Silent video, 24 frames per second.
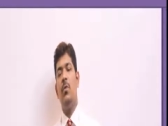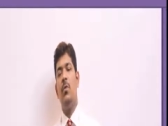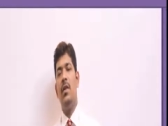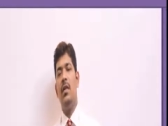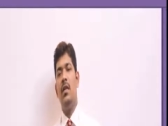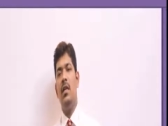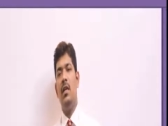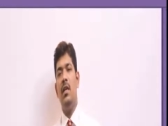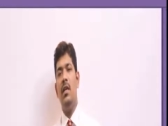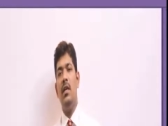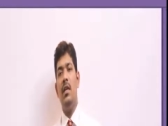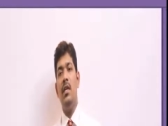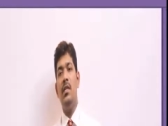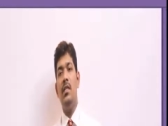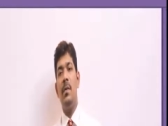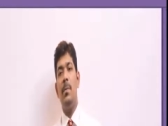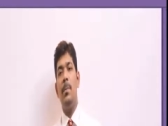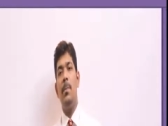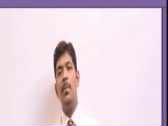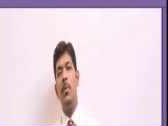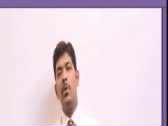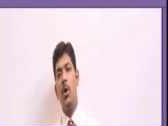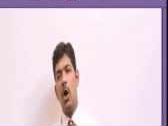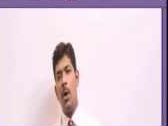over here is the
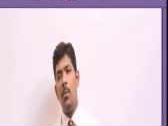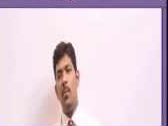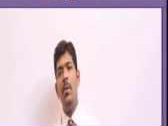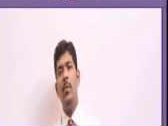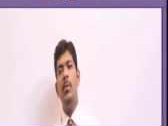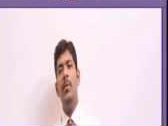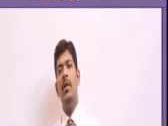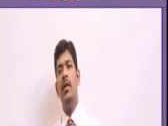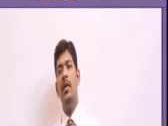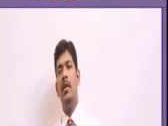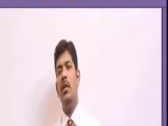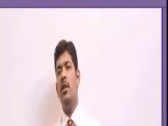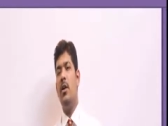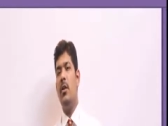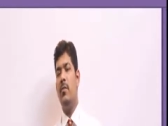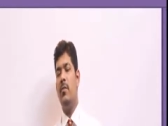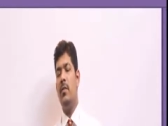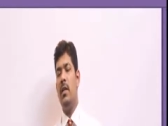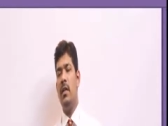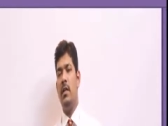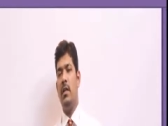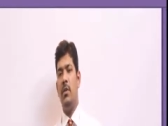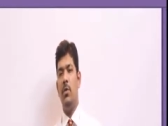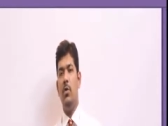probability
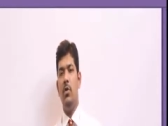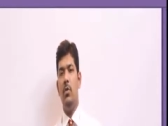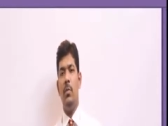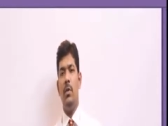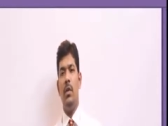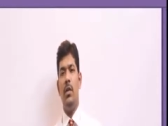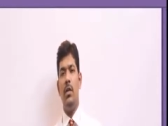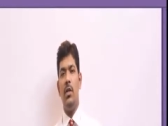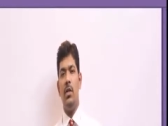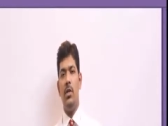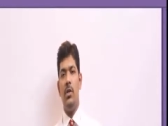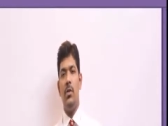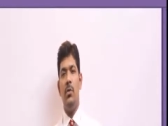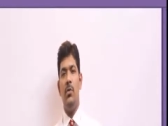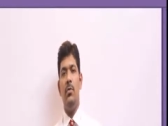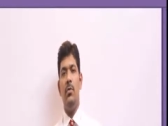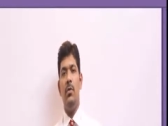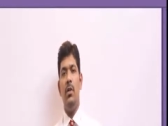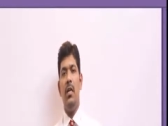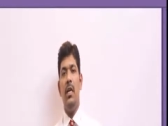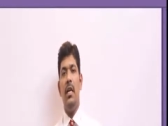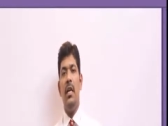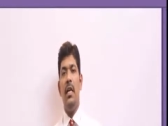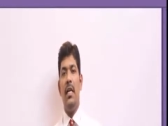of that human tissue
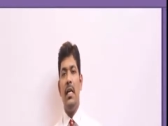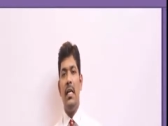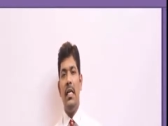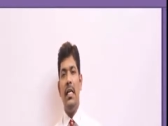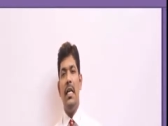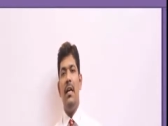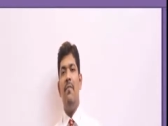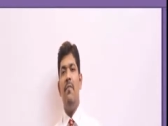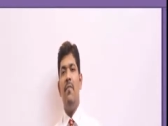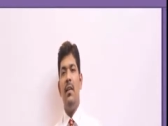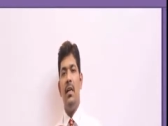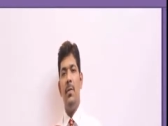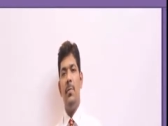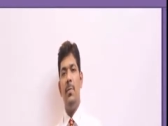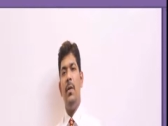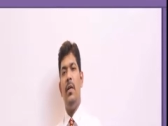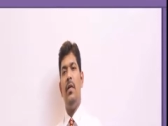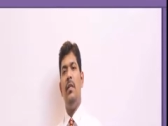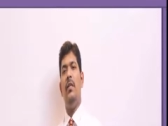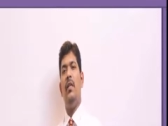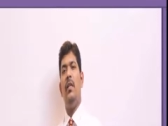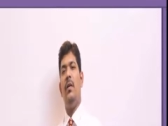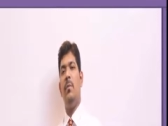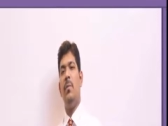
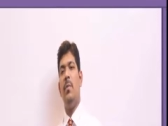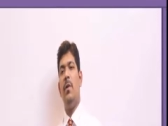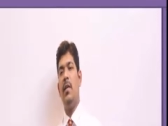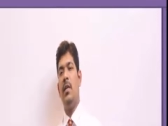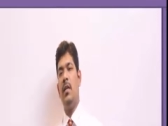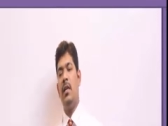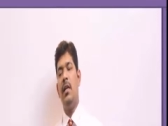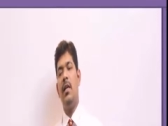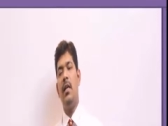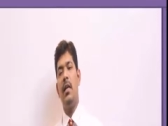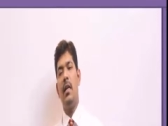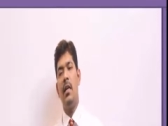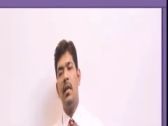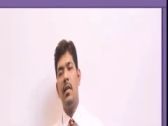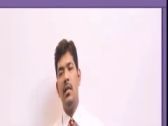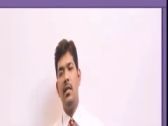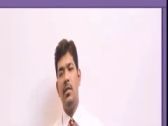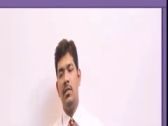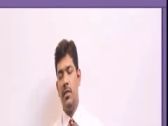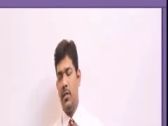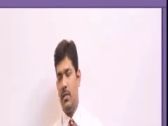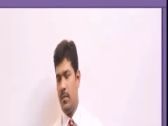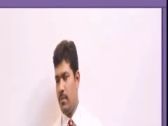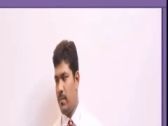developing that particular
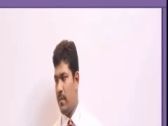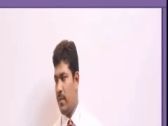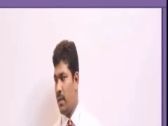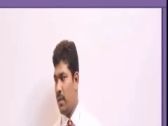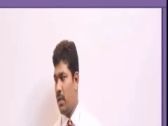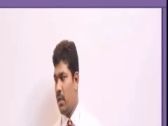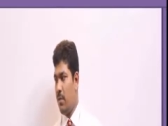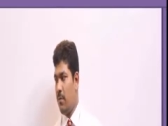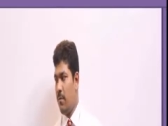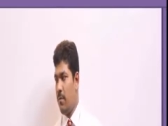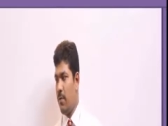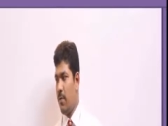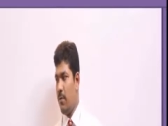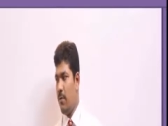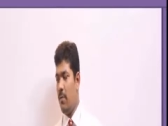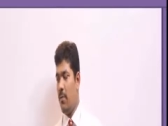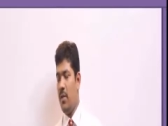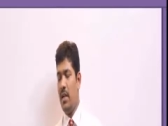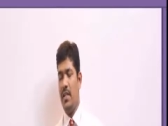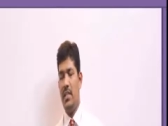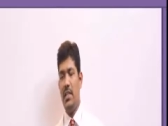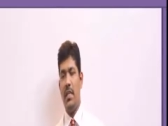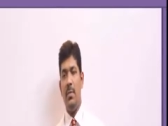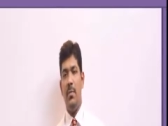condition now for,
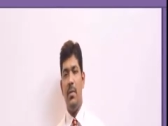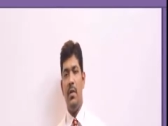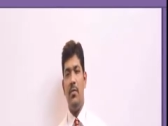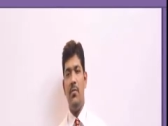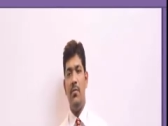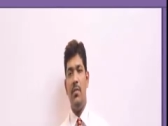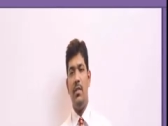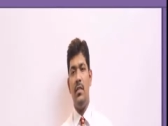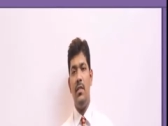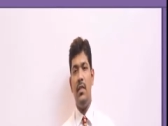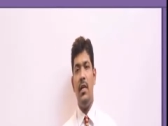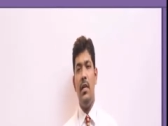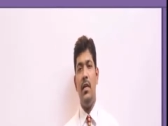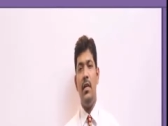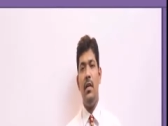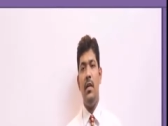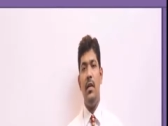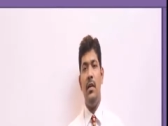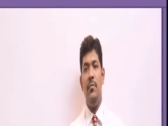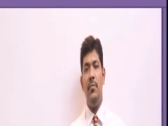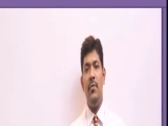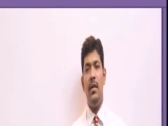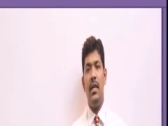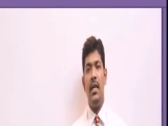for example if we say
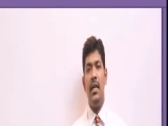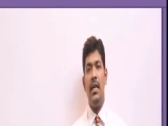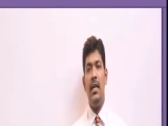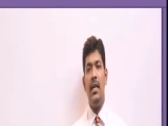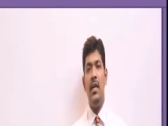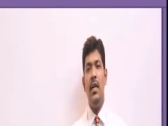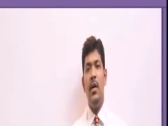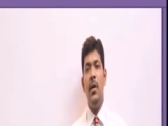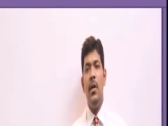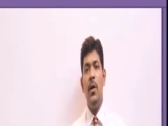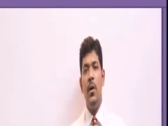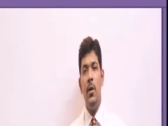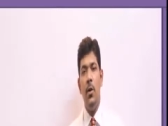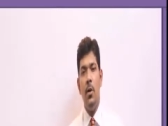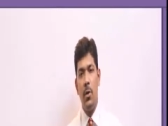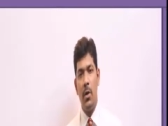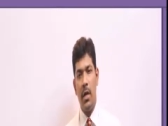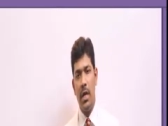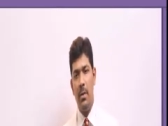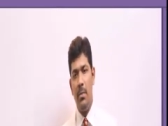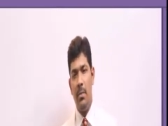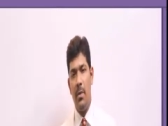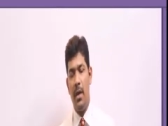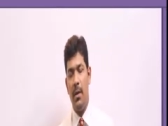uh, if we take
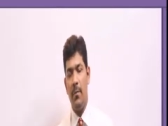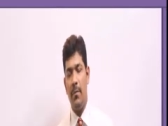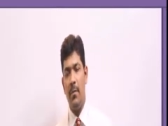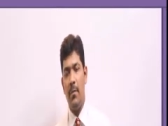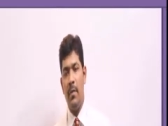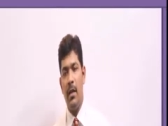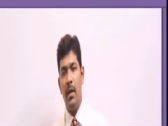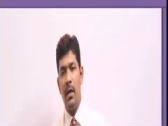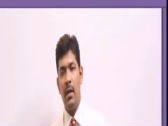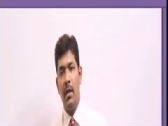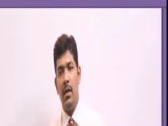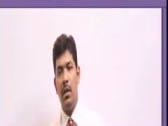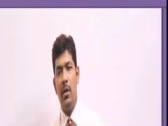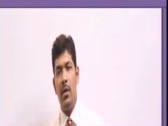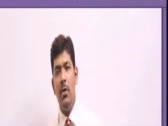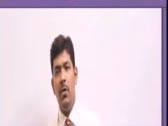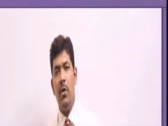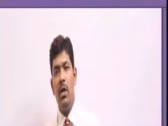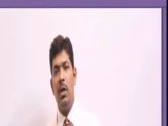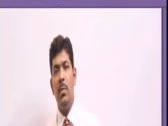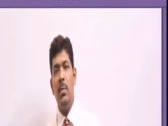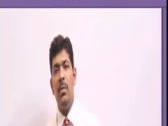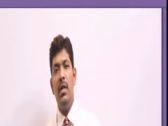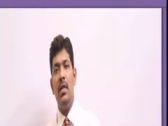leukemia now
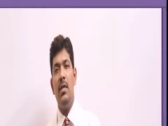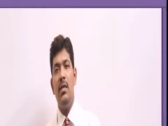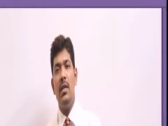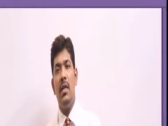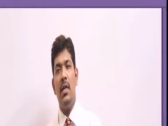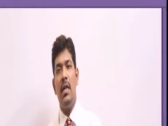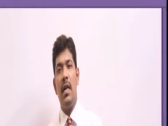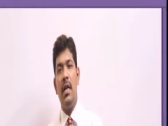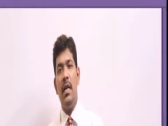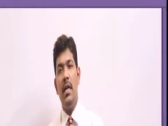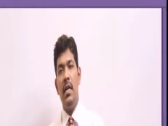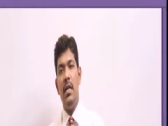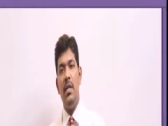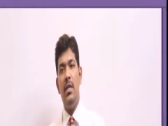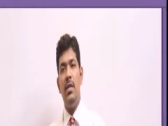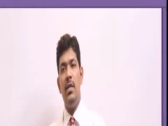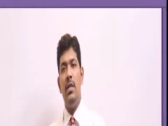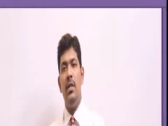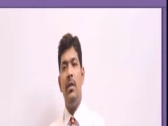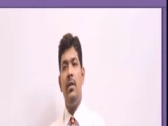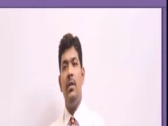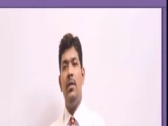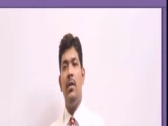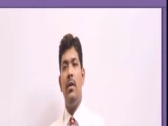leukemia is a
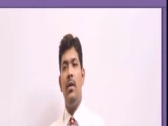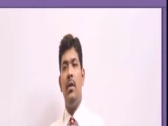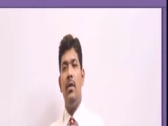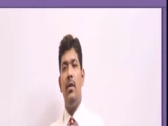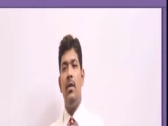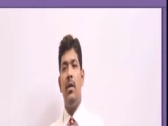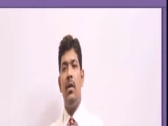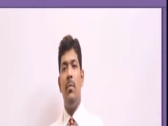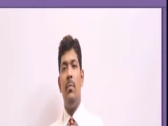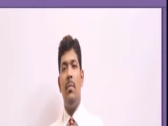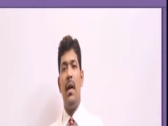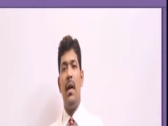condition or a